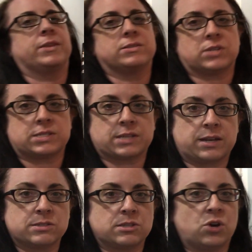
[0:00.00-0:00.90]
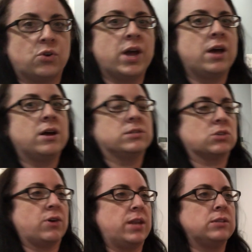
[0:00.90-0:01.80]
So that's kind of slow. Let's
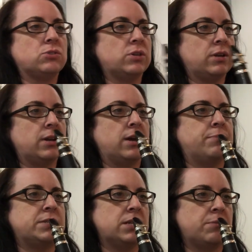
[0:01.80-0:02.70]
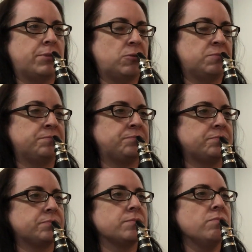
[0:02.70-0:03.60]
go ahead and do it up to tempo.
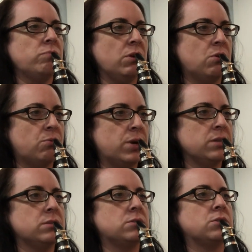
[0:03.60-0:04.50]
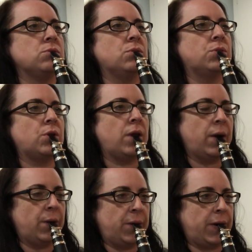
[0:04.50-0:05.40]
1, 2, 3,
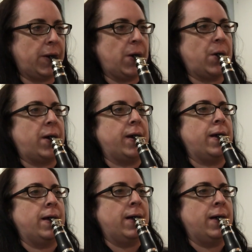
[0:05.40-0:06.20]
1, ready.